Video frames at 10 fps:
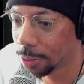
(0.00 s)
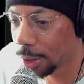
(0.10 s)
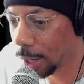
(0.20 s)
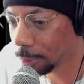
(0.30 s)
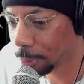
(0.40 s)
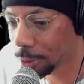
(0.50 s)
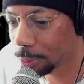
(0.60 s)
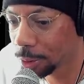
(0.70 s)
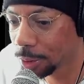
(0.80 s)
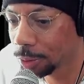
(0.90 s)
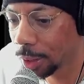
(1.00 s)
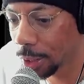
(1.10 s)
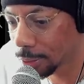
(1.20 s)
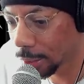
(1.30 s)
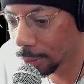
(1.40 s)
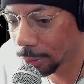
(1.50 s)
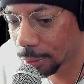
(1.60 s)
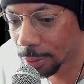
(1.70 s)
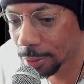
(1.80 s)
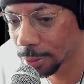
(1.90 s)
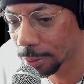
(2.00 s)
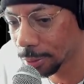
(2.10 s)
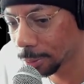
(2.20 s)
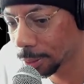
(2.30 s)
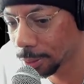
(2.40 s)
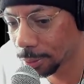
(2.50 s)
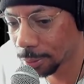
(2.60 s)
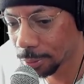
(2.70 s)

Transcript: so Optimism, really, you can't say anything because, I mean,